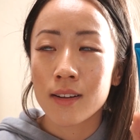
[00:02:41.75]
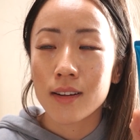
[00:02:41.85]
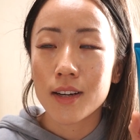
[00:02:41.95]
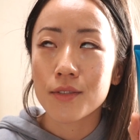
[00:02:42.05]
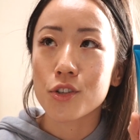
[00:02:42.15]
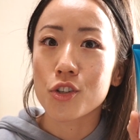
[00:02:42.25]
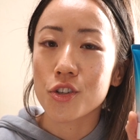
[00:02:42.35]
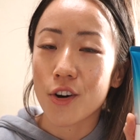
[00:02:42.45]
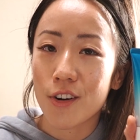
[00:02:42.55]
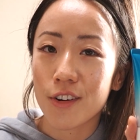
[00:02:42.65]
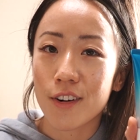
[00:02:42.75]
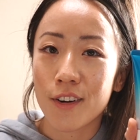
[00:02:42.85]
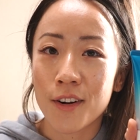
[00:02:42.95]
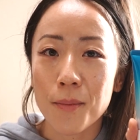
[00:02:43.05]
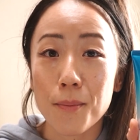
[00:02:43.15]
kind of
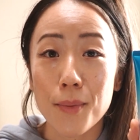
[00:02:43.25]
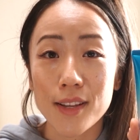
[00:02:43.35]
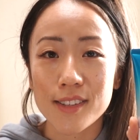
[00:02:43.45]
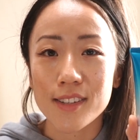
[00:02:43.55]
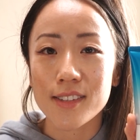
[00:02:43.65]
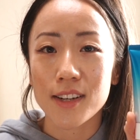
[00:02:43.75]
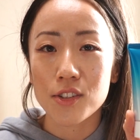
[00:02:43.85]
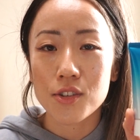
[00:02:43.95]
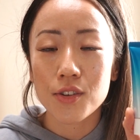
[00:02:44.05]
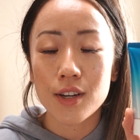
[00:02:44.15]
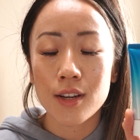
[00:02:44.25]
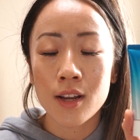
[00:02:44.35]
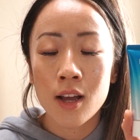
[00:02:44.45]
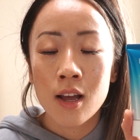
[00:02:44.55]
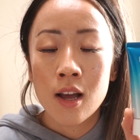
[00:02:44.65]
starter basic sunscreen